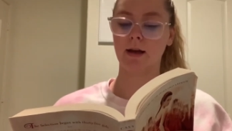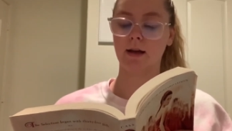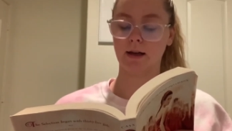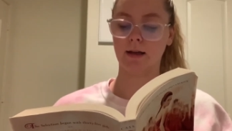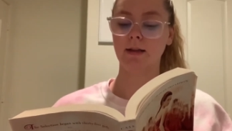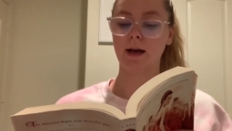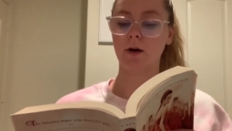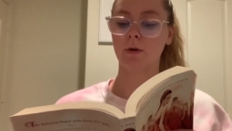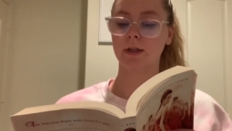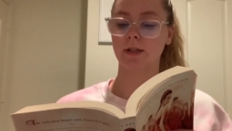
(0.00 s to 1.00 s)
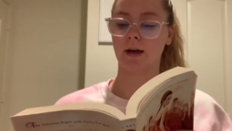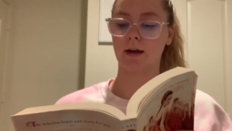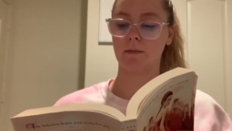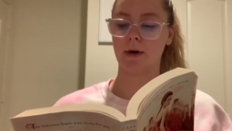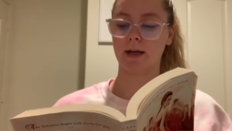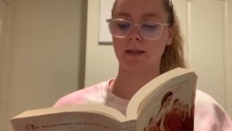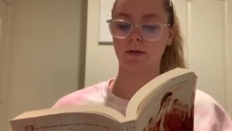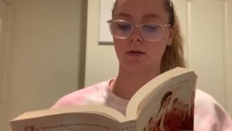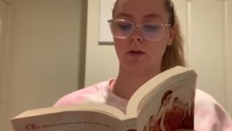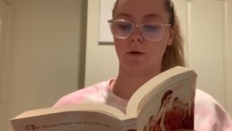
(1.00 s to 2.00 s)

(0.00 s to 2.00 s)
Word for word: and in that quick second, Maxon looked